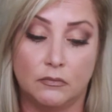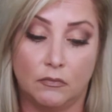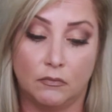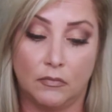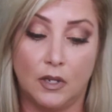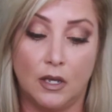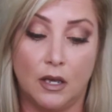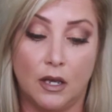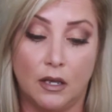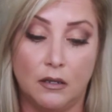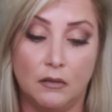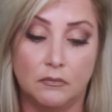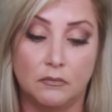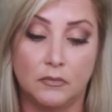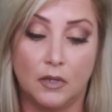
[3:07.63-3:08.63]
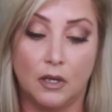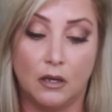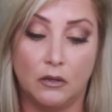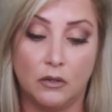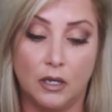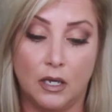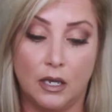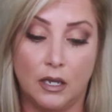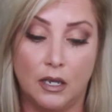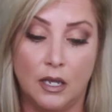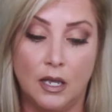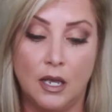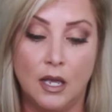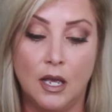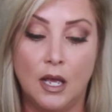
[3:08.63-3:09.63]
Okay, okay.
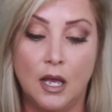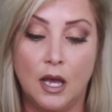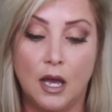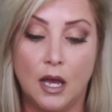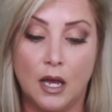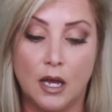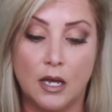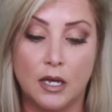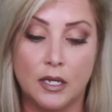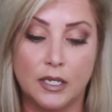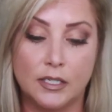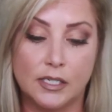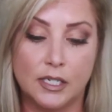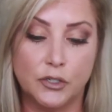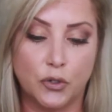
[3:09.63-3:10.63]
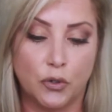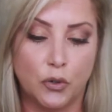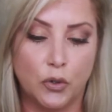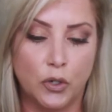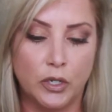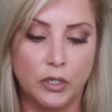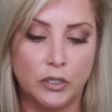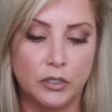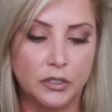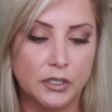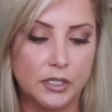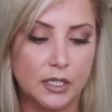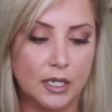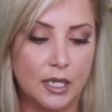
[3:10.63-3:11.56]
Uh, essential oils.